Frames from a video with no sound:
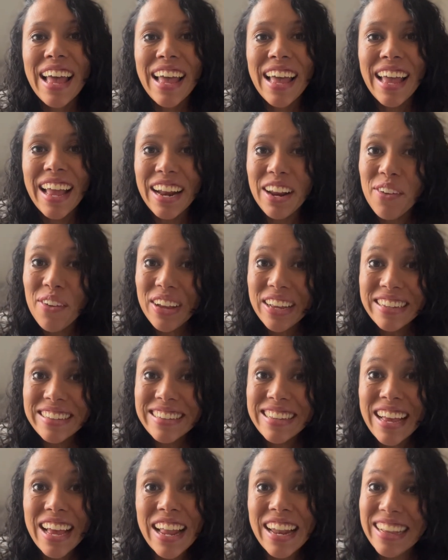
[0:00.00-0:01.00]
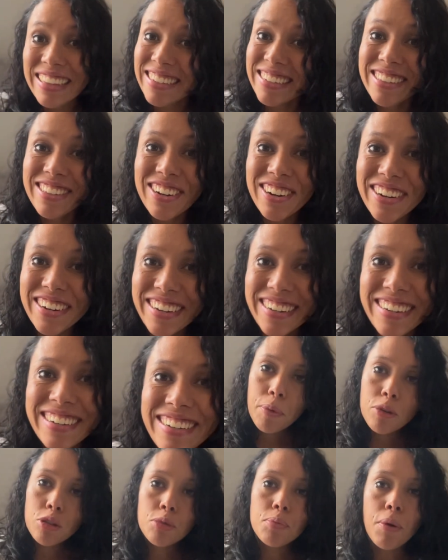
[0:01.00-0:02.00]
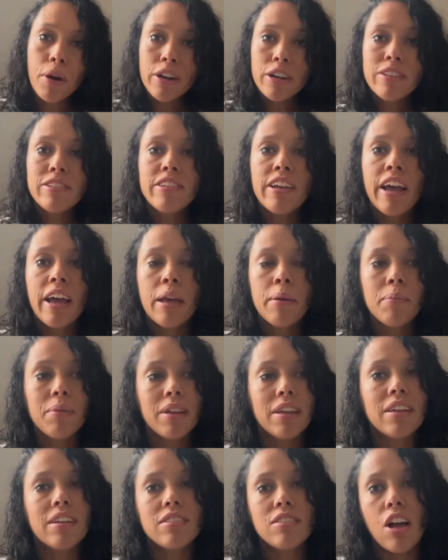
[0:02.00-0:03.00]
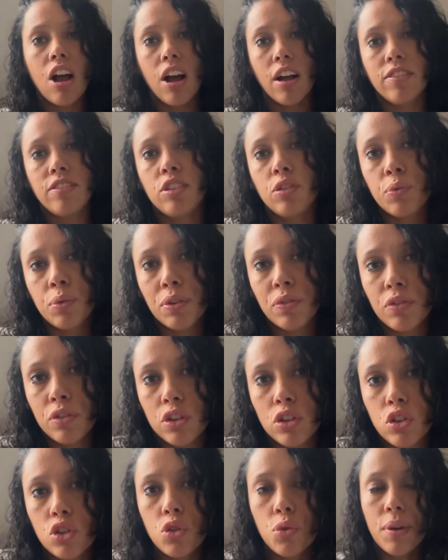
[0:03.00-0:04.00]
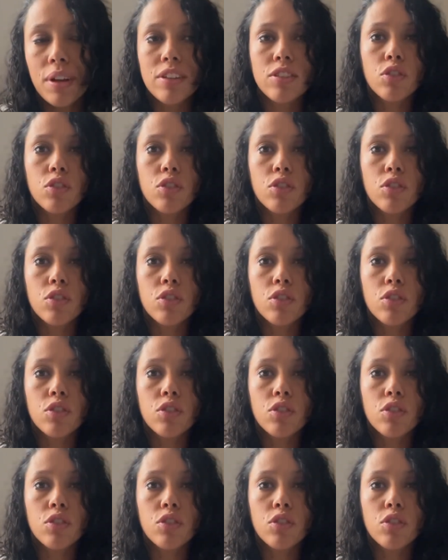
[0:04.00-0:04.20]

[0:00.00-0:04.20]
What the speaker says: anyways, let's get started. Postpartum time is often referred to as